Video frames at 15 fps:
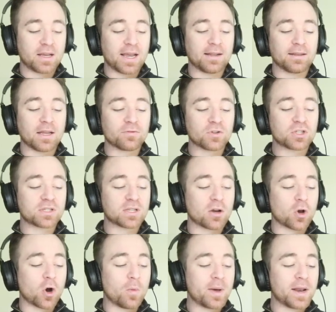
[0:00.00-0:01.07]
It leverages
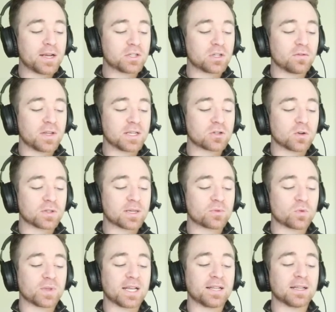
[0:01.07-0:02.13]
a combination of these
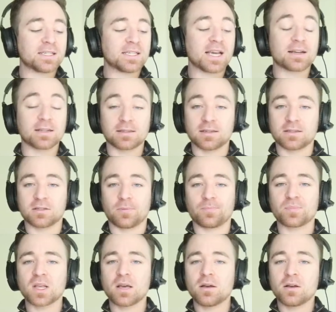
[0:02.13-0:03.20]
concepts within the ticket system.